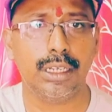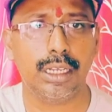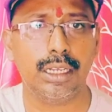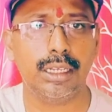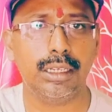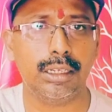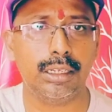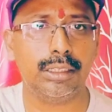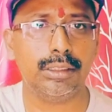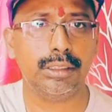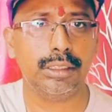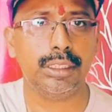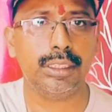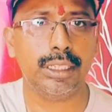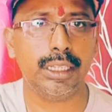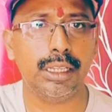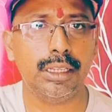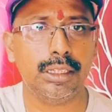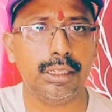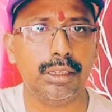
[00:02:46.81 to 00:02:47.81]

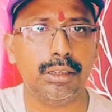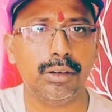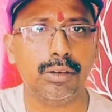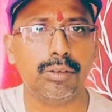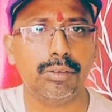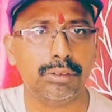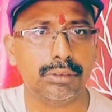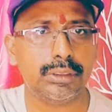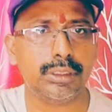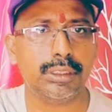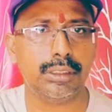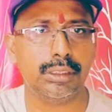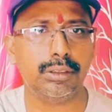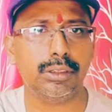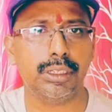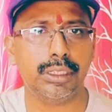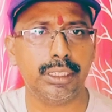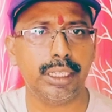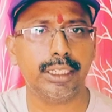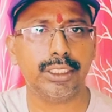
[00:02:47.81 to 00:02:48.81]

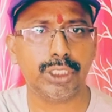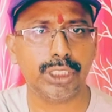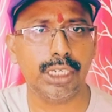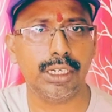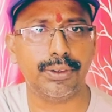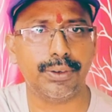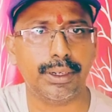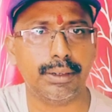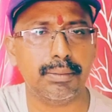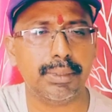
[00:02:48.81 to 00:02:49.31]
in their children.